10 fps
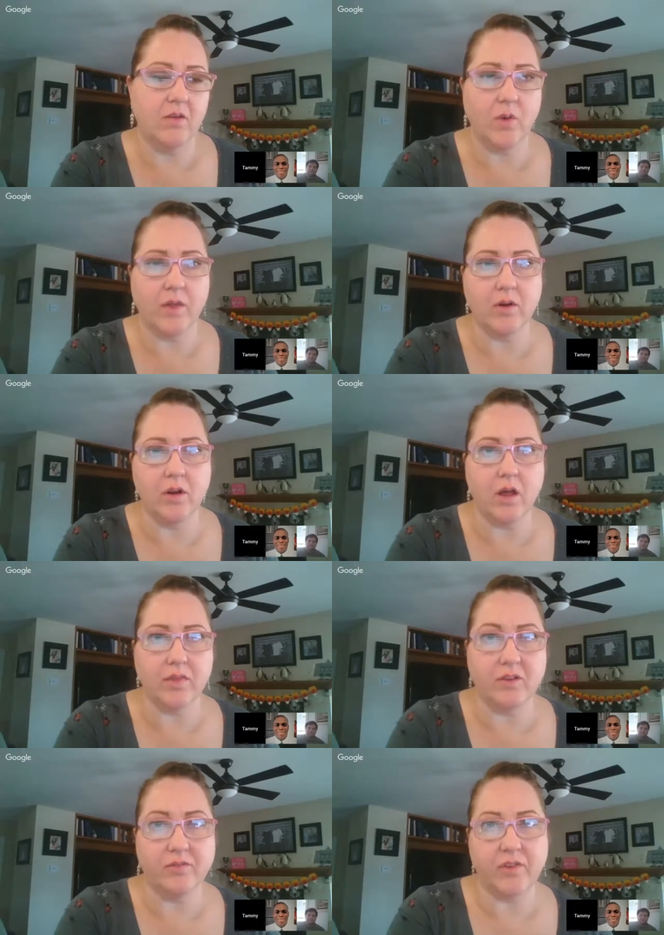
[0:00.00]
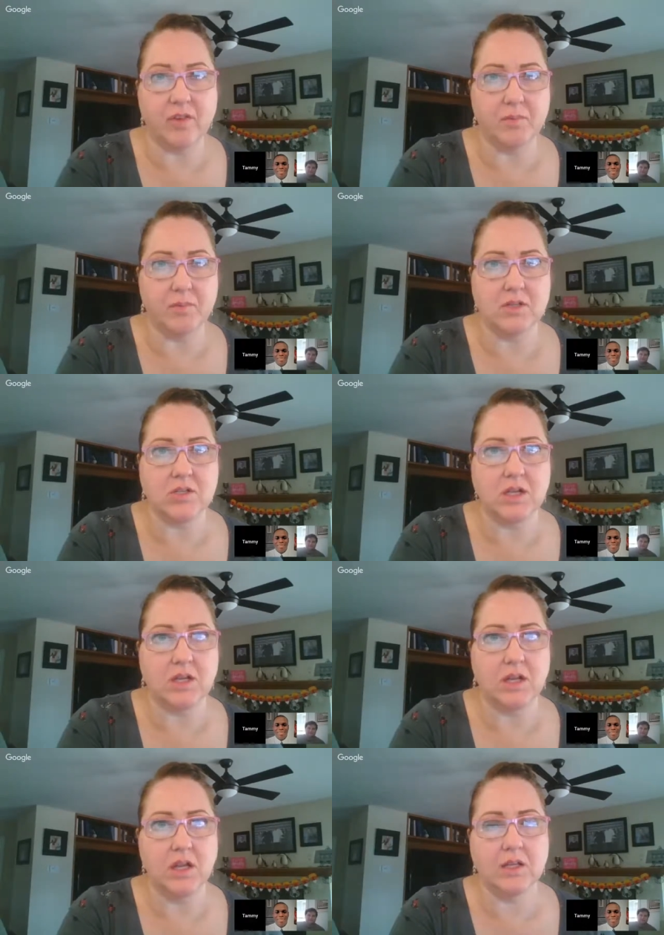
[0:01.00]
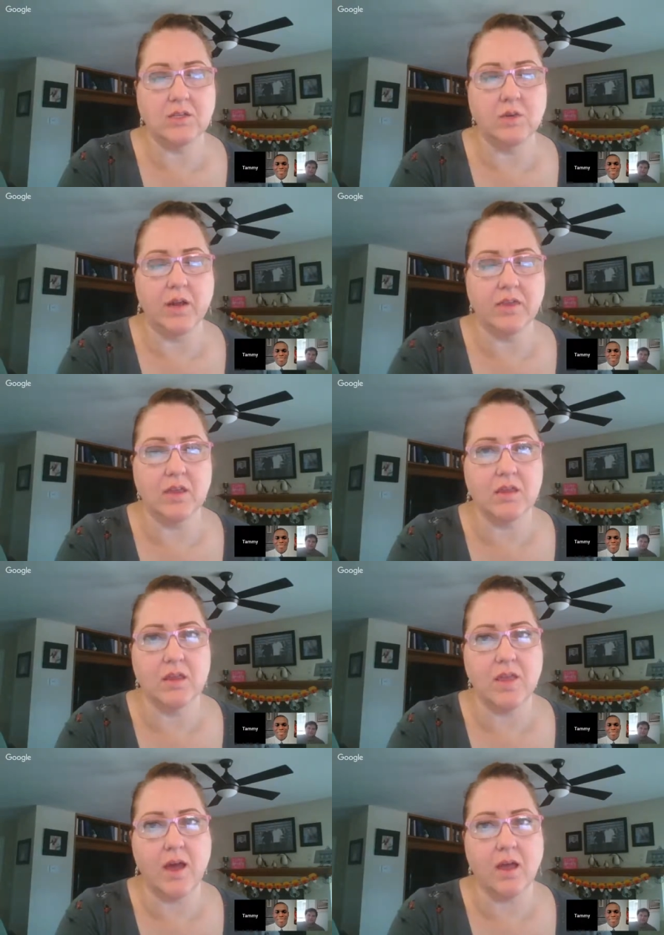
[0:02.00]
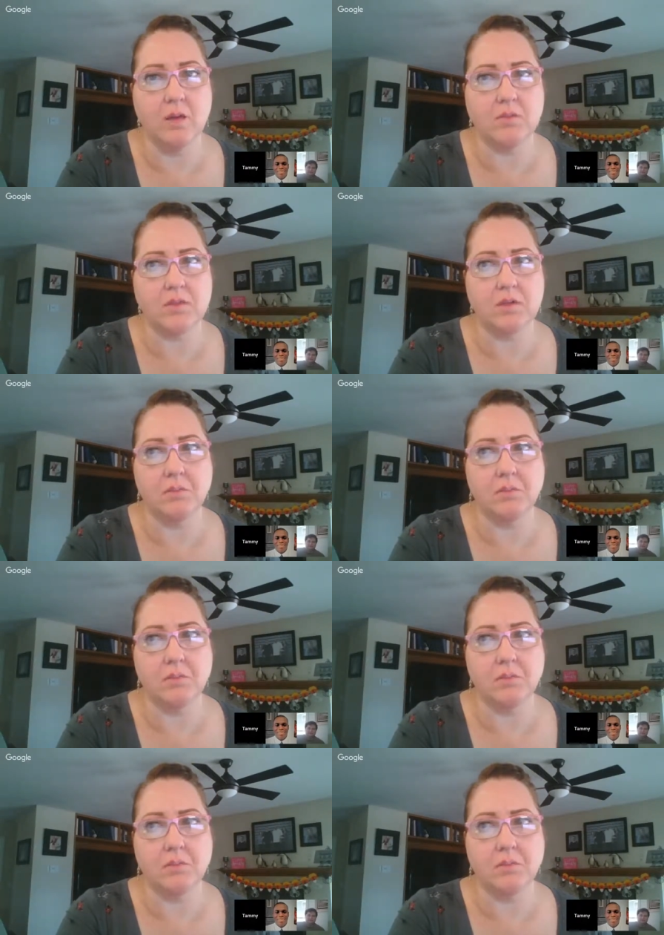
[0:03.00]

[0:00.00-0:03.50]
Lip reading: of whether or not they'll fit the position. And so I think that that comes into